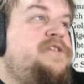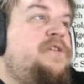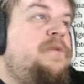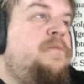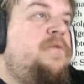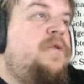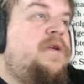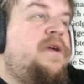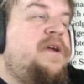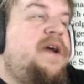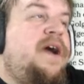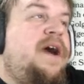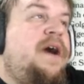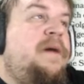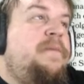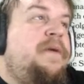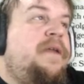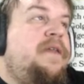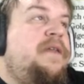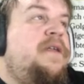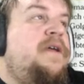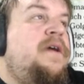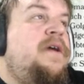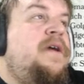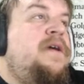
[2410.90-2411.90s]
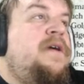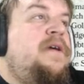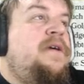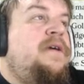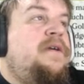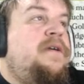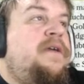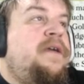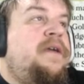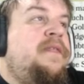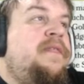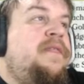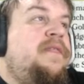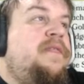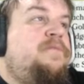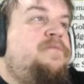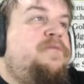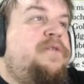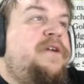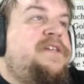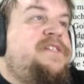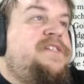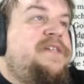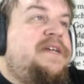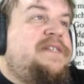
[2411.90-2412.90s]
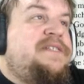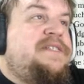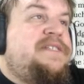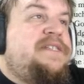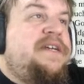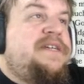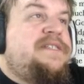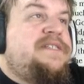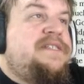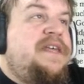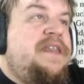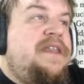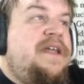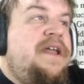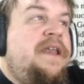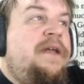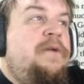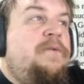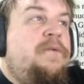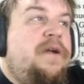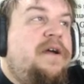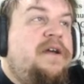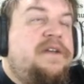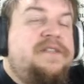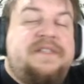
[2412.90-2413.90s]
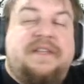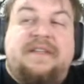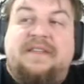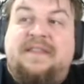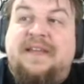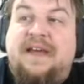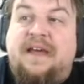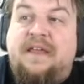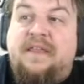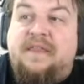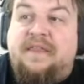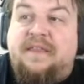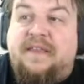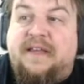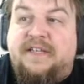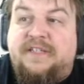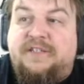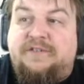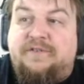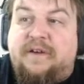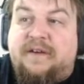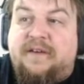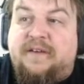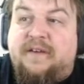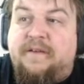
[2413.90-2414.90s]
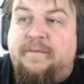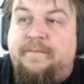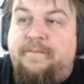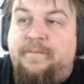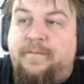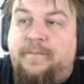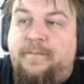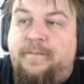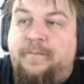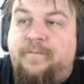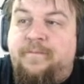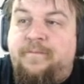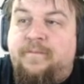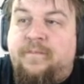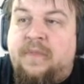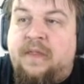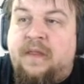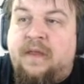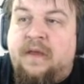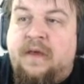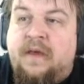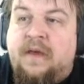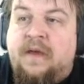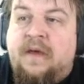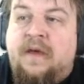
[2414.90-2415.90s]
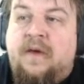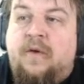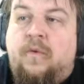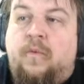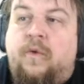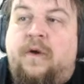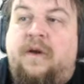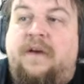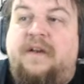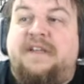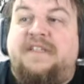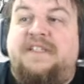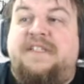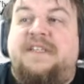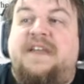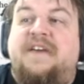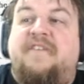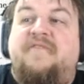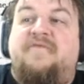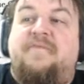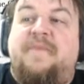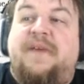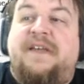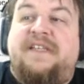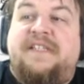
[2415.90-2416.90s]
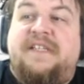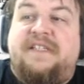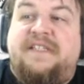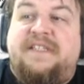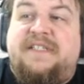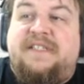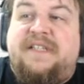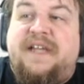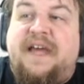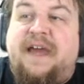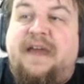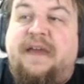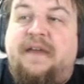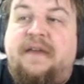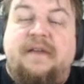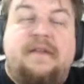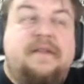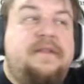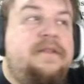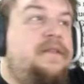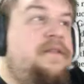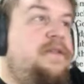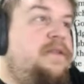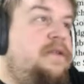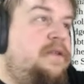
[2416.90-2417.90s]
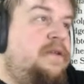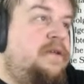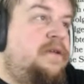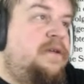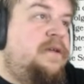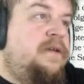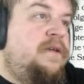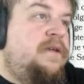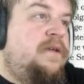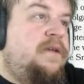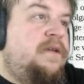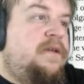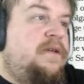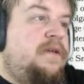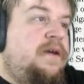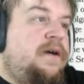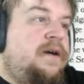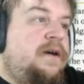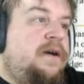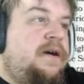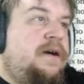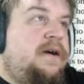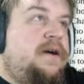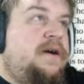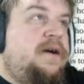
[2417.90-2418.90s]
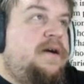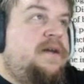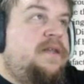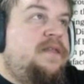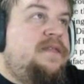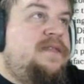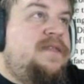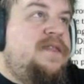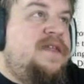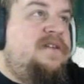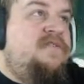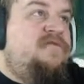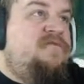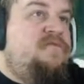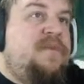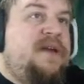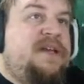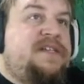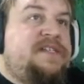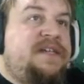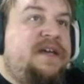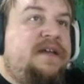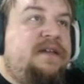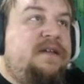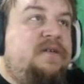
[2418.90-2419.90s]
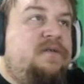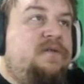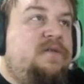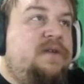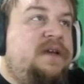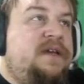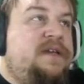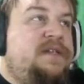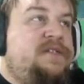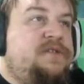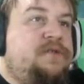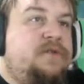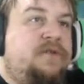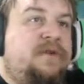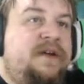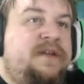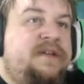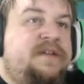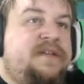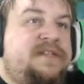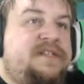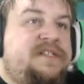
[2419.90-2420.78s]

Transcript: are more common in Precinct six than anywhere else in tenth District. Where does Niv-Mizzet stay? Uh, Niv-Mizzet is going to